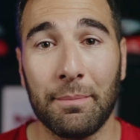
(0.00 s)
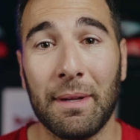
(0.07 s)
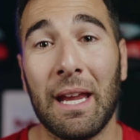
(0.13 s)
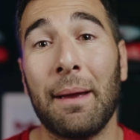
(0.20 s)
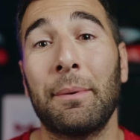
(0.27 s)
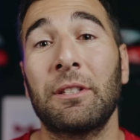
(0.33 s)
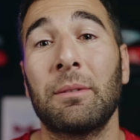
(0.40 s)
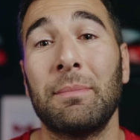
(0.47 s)
and
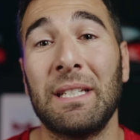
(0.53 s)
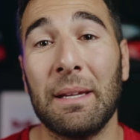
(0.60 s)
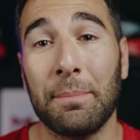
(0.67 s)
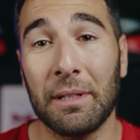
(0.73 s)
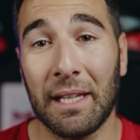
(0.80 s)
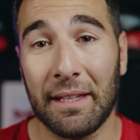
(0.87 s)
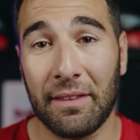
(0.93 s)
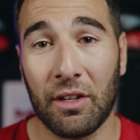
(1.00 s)
being able to
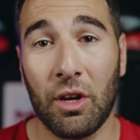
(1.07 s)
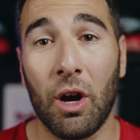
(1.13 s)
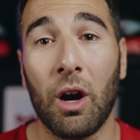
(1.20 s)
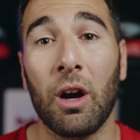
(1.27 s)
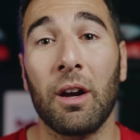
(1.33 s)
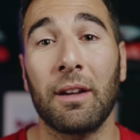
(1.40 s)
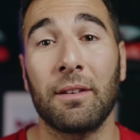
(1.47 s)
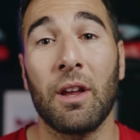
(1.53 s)
manipulate the
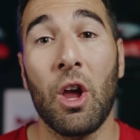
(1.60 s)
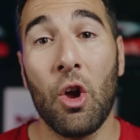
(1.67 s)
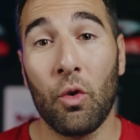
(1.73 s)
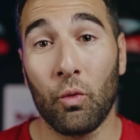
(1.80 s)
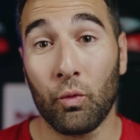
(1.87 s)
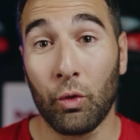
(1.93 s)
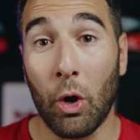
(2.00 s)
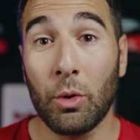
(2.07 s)
car and
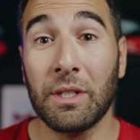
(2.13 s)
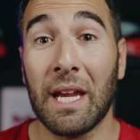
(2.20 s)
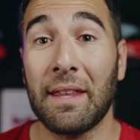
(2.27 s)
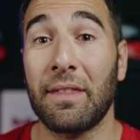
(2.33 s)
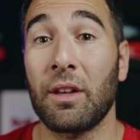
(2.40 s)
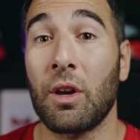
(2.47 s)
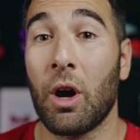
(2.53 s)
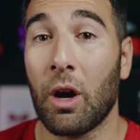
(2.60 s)

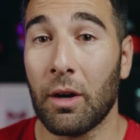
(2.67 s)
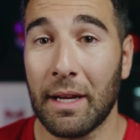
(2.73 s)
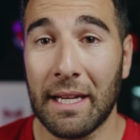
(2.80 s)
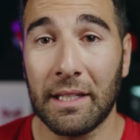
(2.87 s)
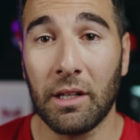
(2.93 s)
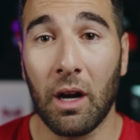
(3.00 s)
rotate the car in